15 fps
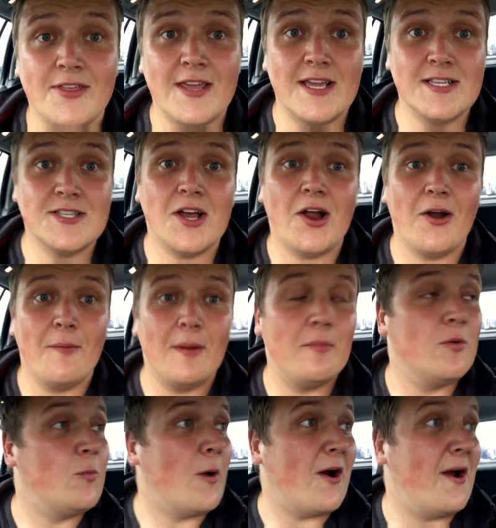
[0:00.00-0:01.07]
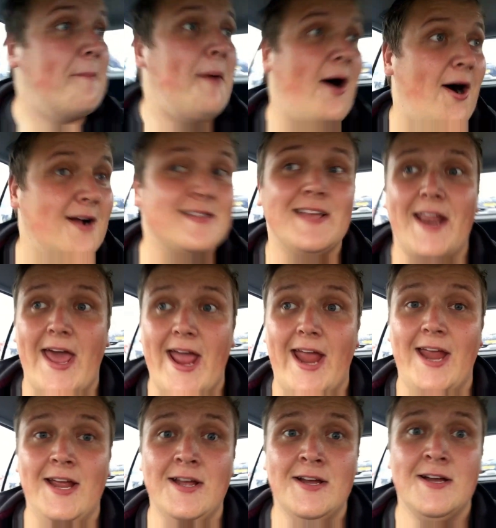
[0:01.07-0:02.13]
thing is that I remembered where I parked
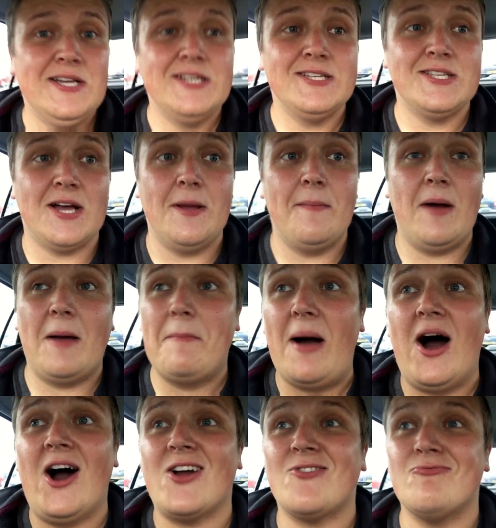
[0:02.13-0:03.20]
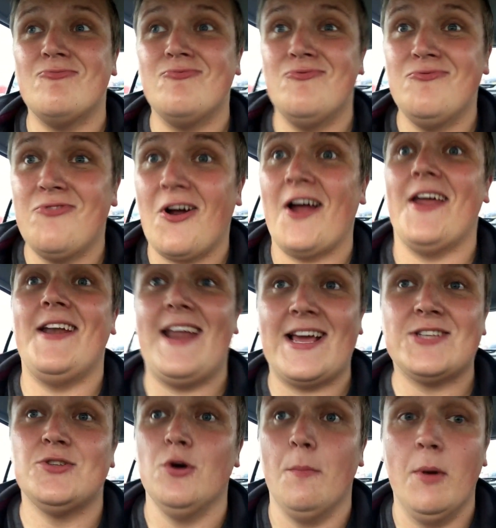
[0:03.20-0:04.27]
today. Because I, I parked right
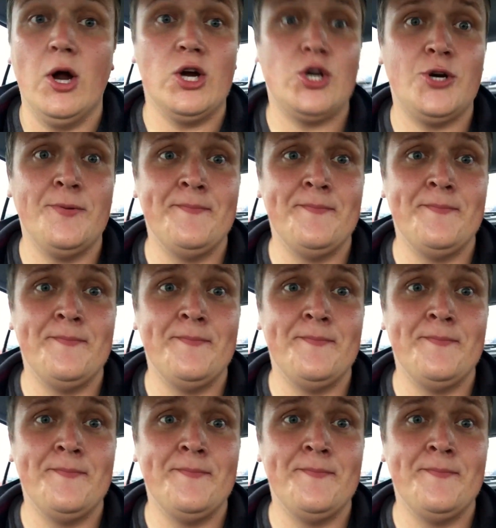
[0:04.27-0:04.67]
next to a bush.